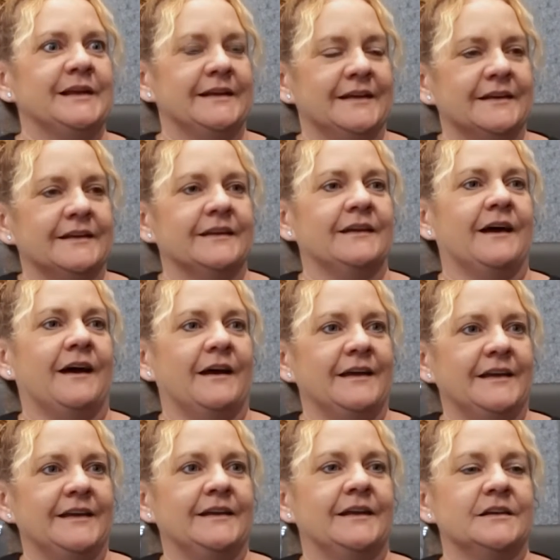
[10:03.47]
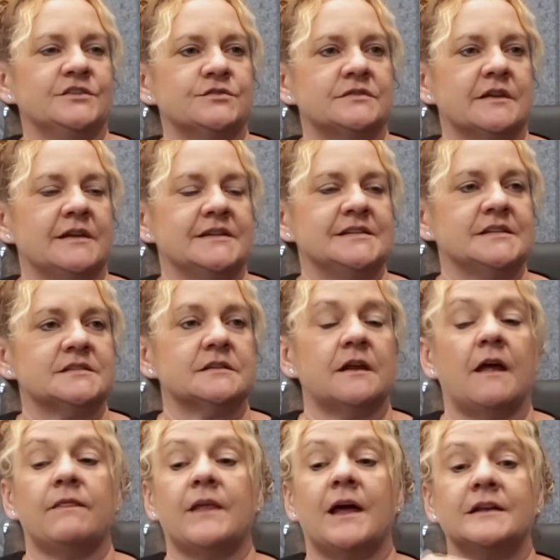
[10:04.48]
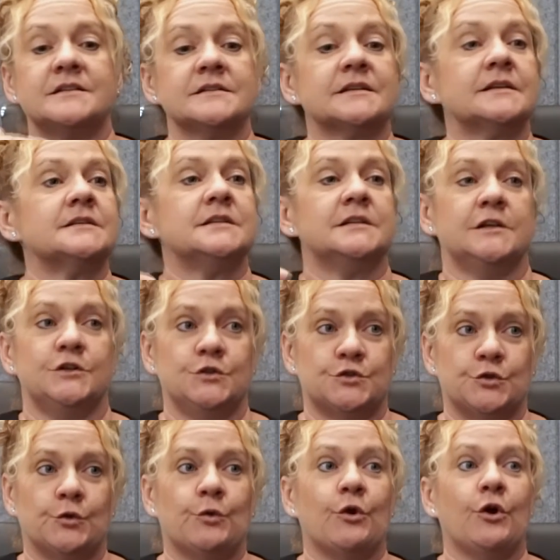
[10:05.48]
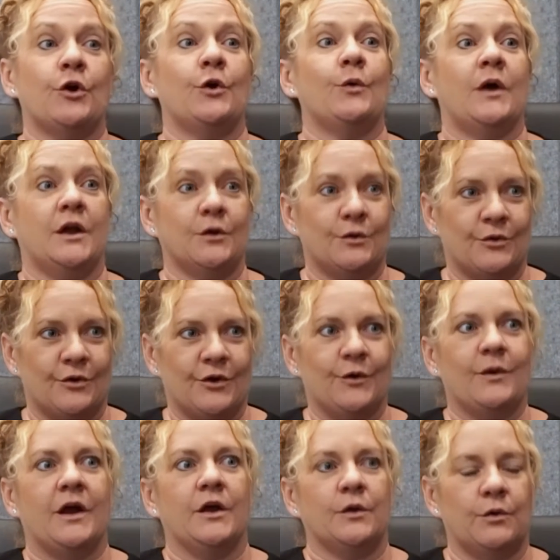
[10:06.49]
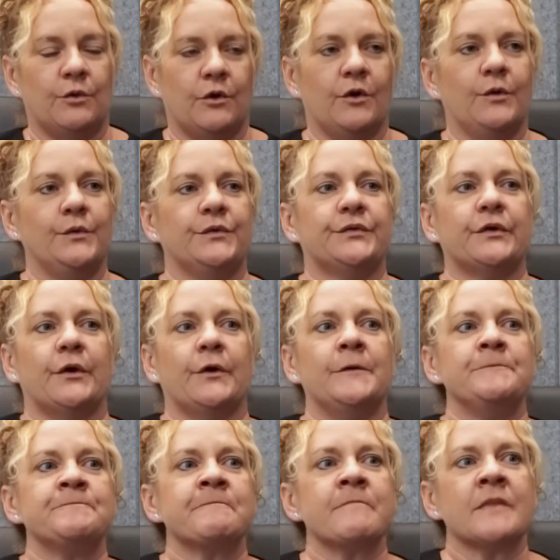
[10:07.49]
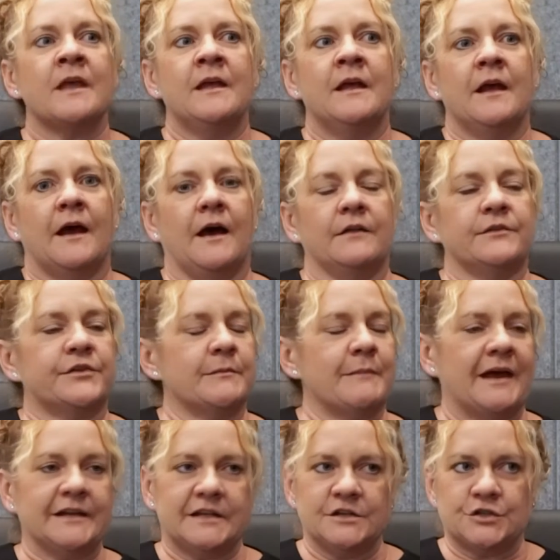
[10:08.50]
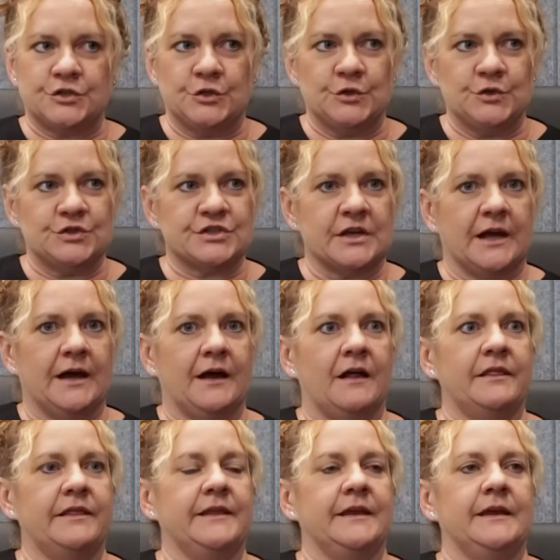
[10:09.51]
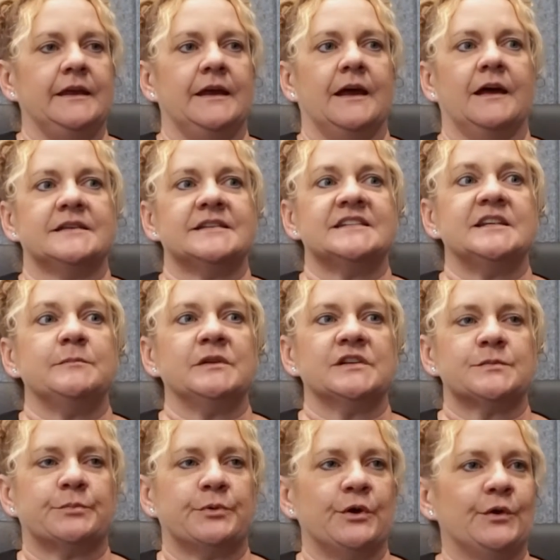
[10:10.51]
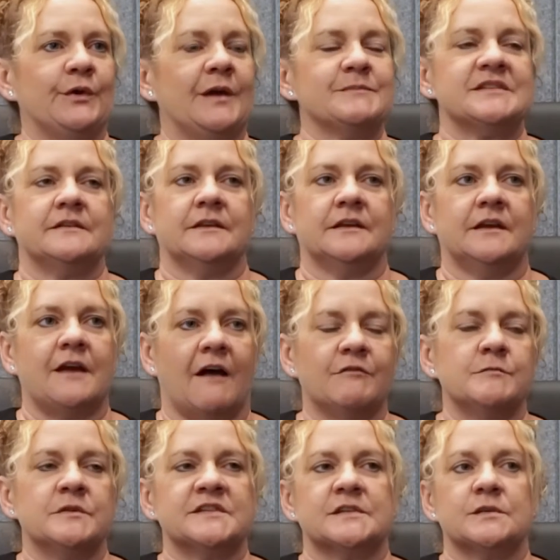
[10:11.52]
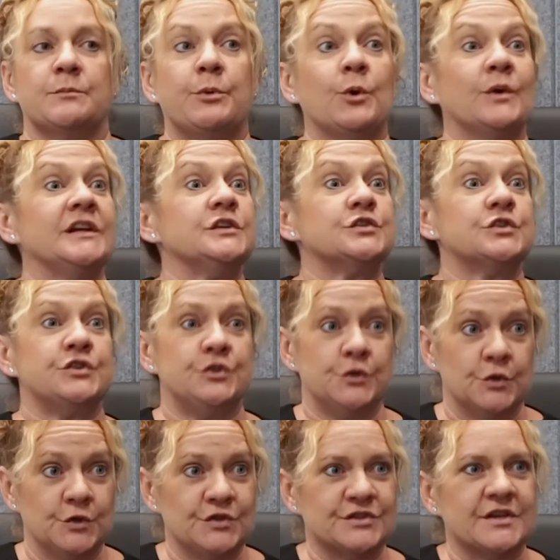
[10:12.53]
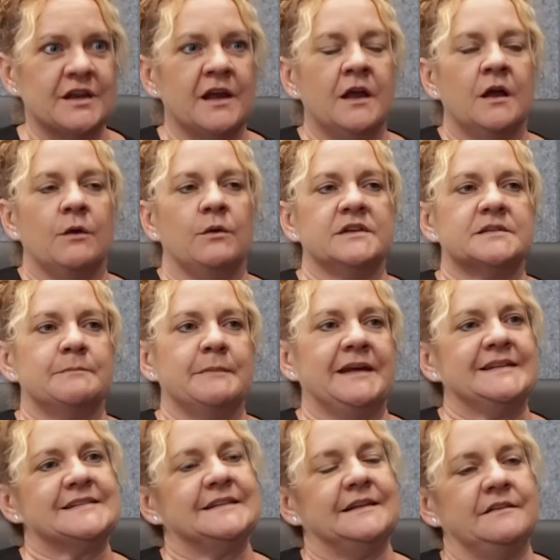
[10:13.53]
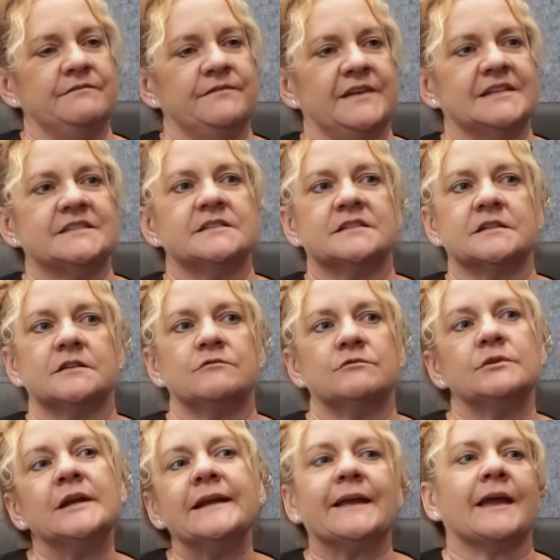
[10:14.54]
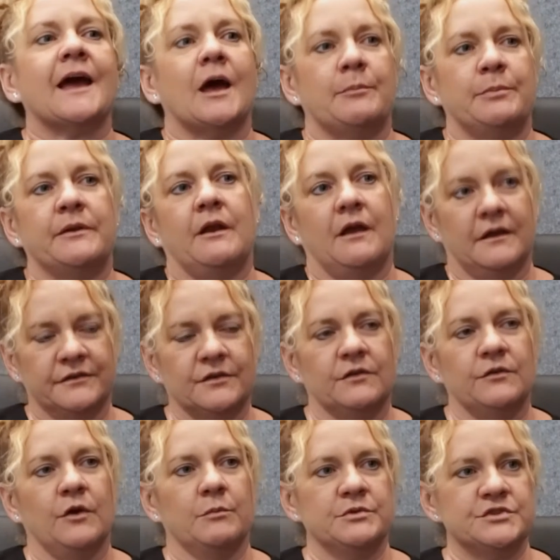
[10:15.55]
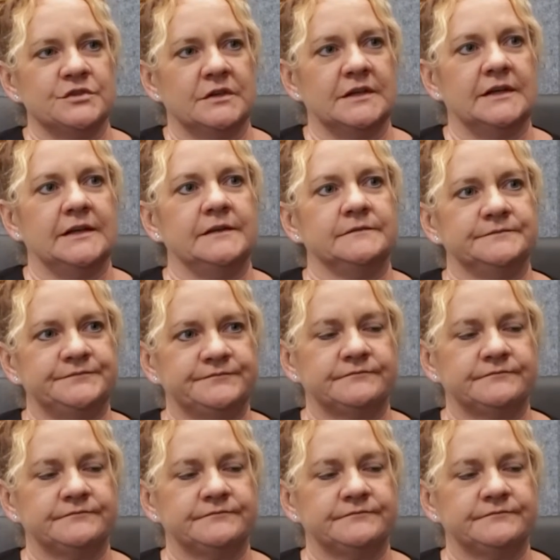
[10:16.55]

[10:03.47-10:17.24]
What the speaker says: billion in energy transition, and that just continues to grow and grow and grow. So the thematic is huge. The stimulus programs and the government support is huge, which means that investors can really capitalize on the opportunity.